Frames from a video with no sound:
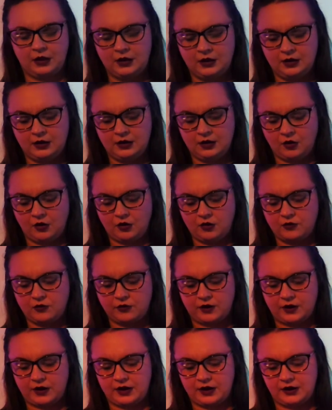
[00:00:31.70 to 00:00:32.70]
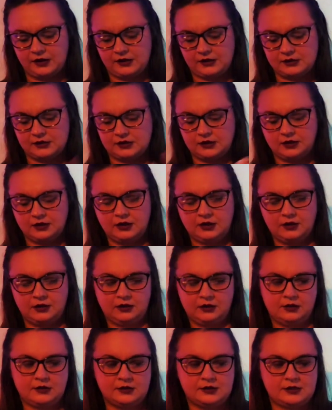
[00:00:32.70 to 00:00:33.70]
All right.
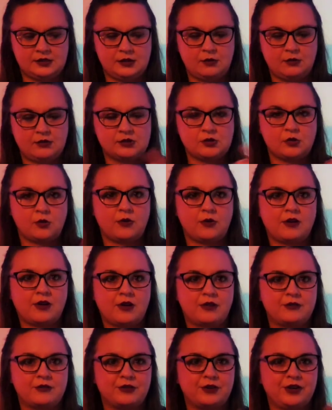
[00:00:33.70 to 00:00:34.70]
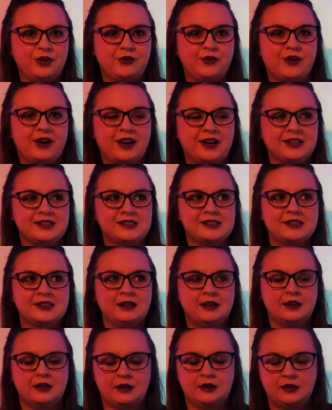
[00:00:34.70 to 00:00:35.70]
Let's see what's going on for you guys.
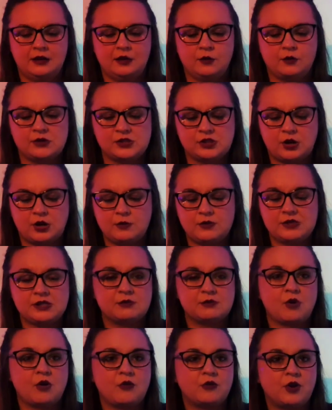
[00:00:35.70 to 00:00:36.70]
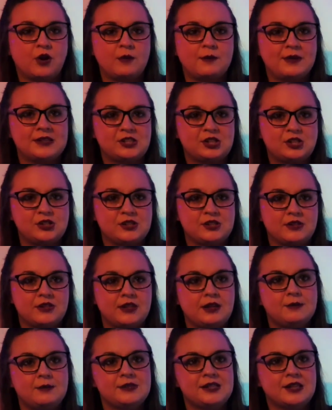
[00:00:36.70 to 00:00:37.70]
We're starting with some overall messages and
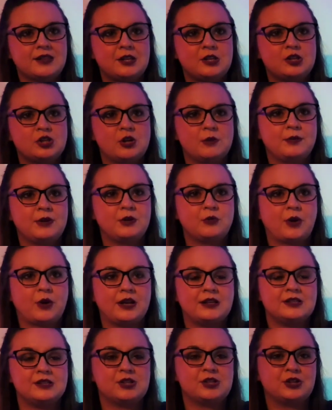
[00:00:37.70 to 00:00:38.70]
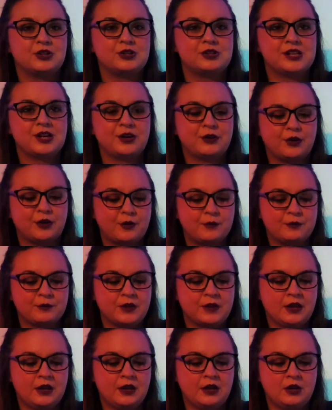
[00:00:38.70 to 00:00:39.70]
themes and then jumping right into your tarot.
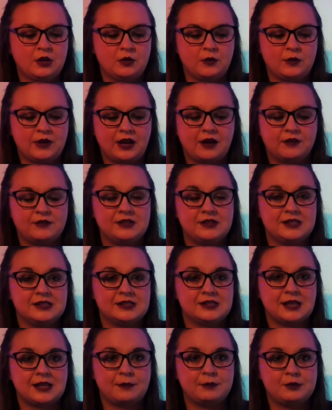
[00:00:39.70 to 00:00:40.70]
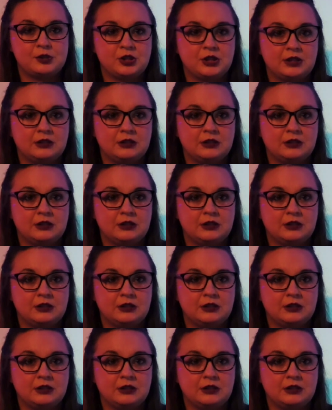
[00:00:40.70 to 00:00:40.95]
We have deception.